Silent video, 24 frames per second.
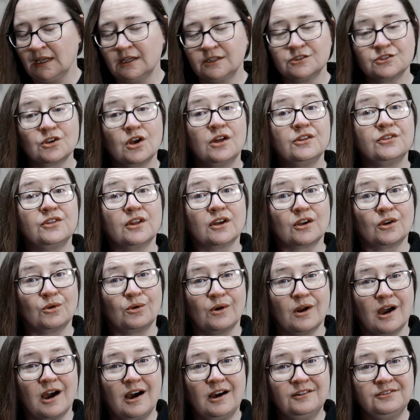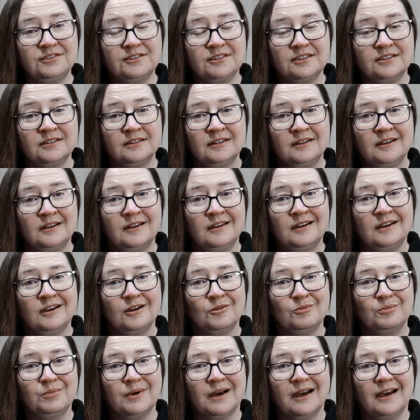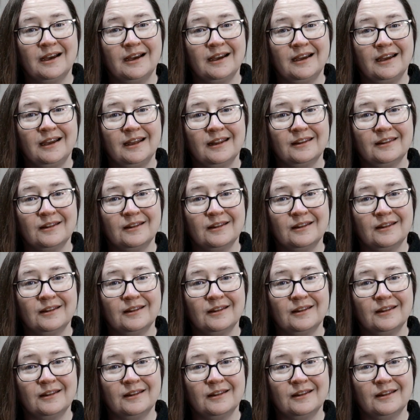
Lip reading: called the Croft by